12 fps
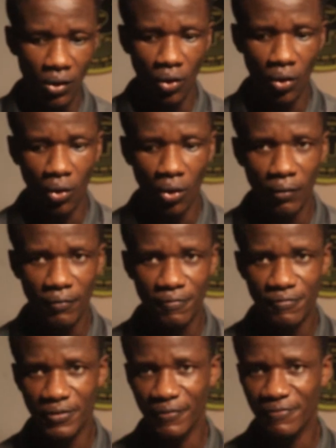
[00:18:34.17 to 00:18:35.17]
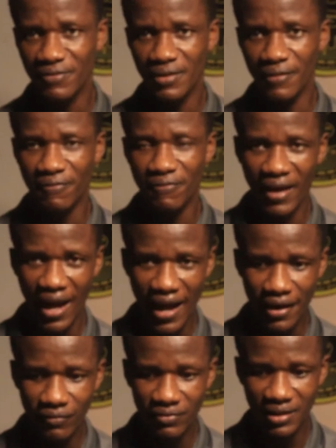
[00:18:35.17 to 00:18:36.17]
or
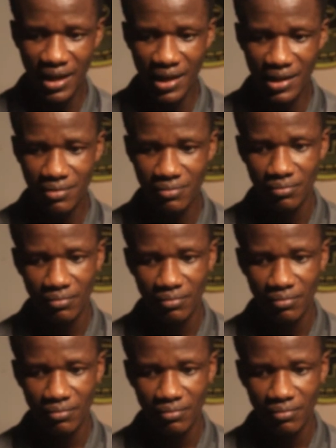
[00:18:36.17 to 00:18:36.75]
55, then